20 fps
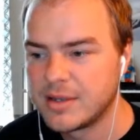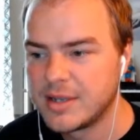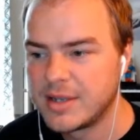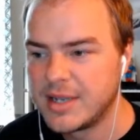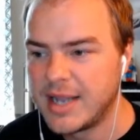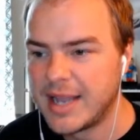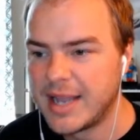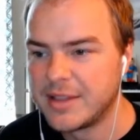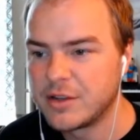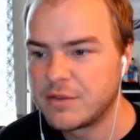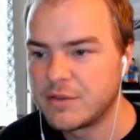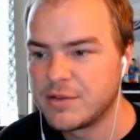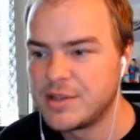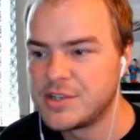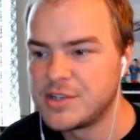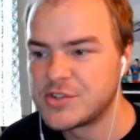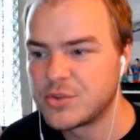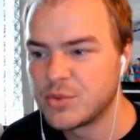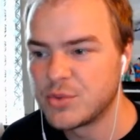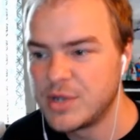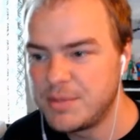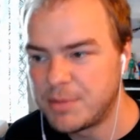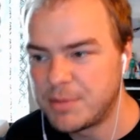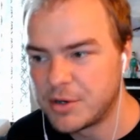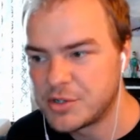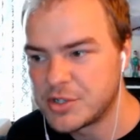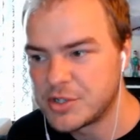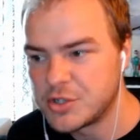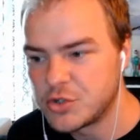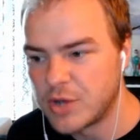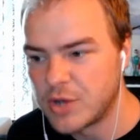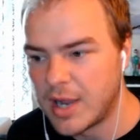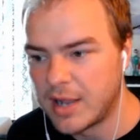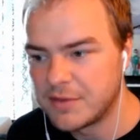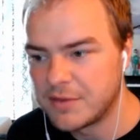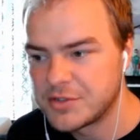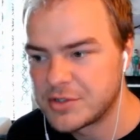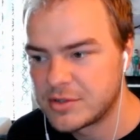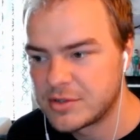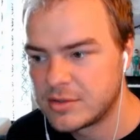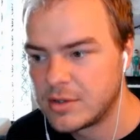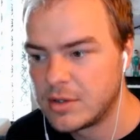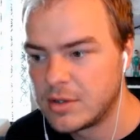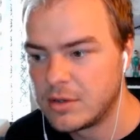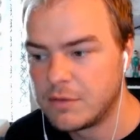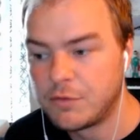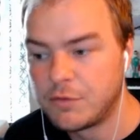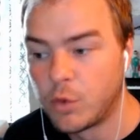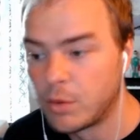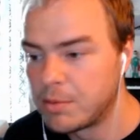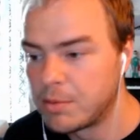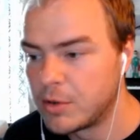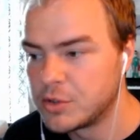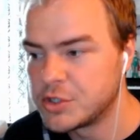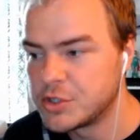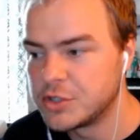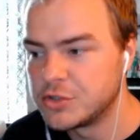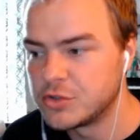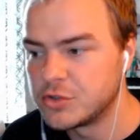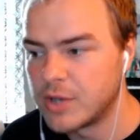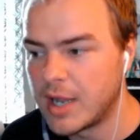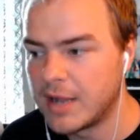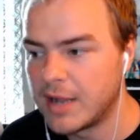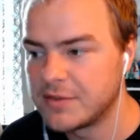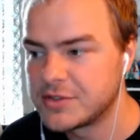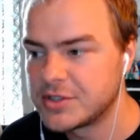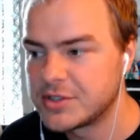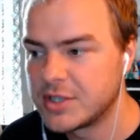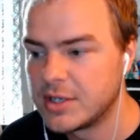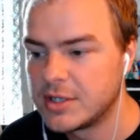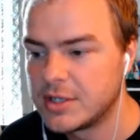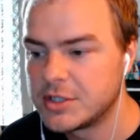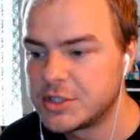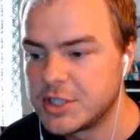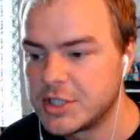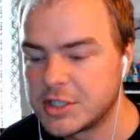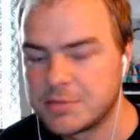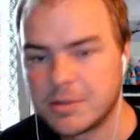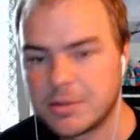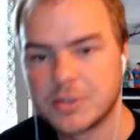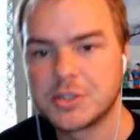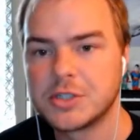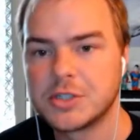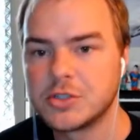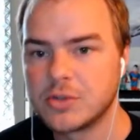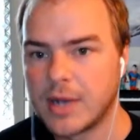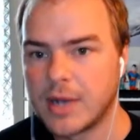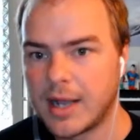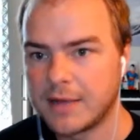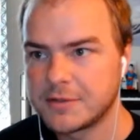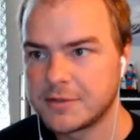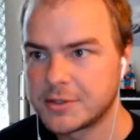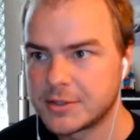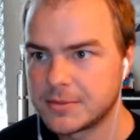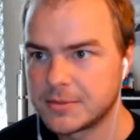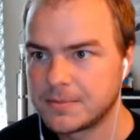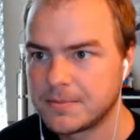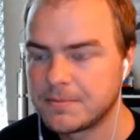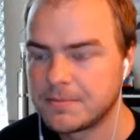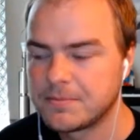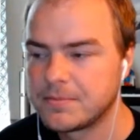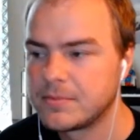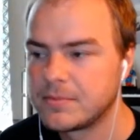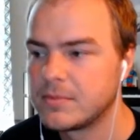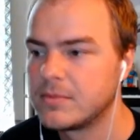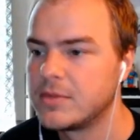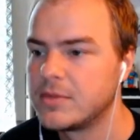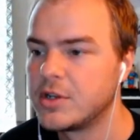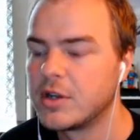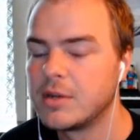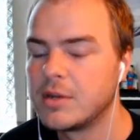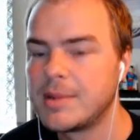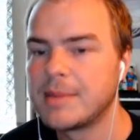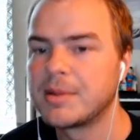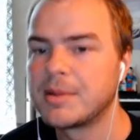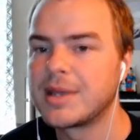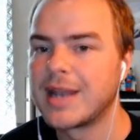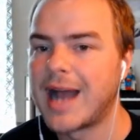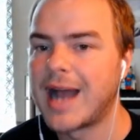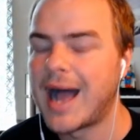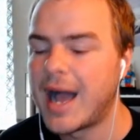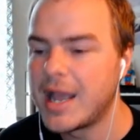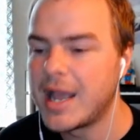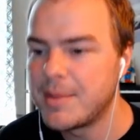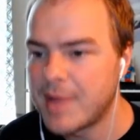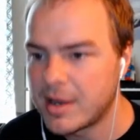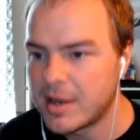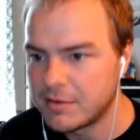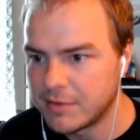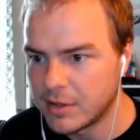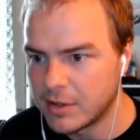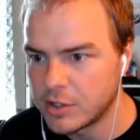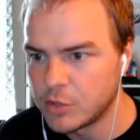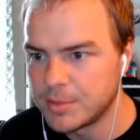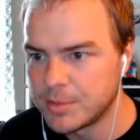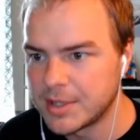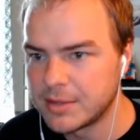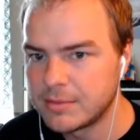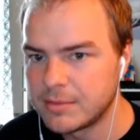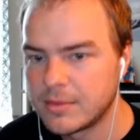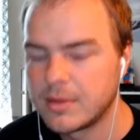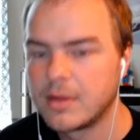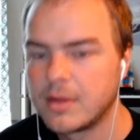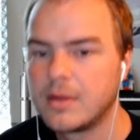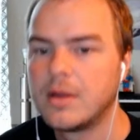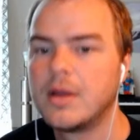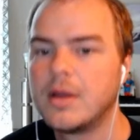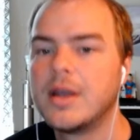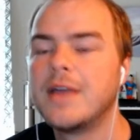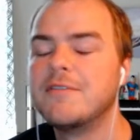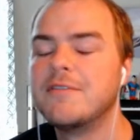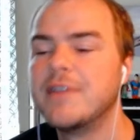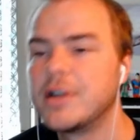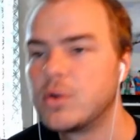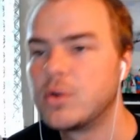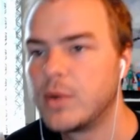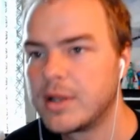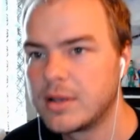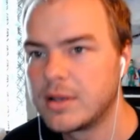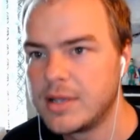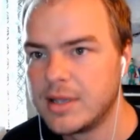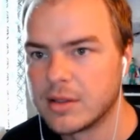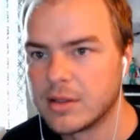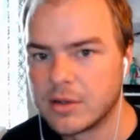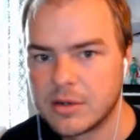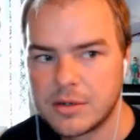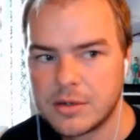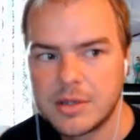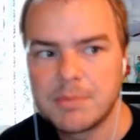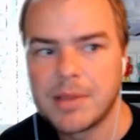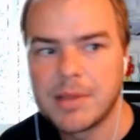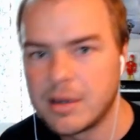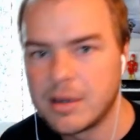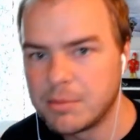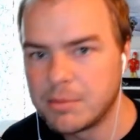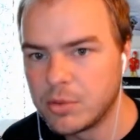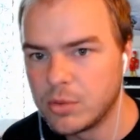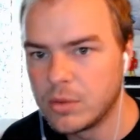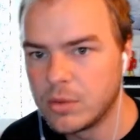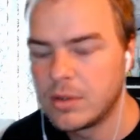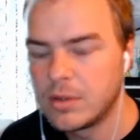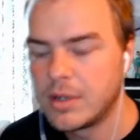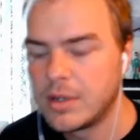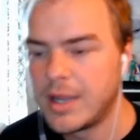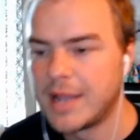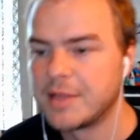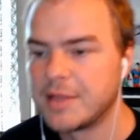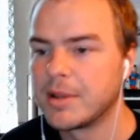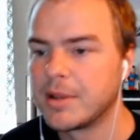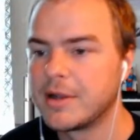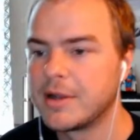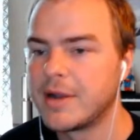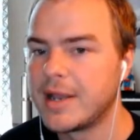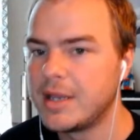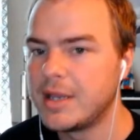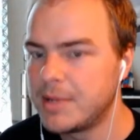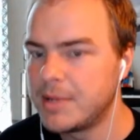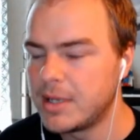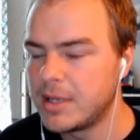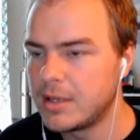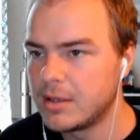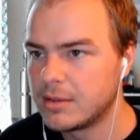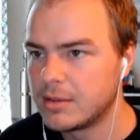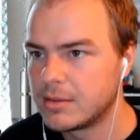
and look for these 3-person drafts, 4-person drafts, 6-person drafts. You're going to be able to get a high amount of volume in, very quickly learn the player pool and the player ADP,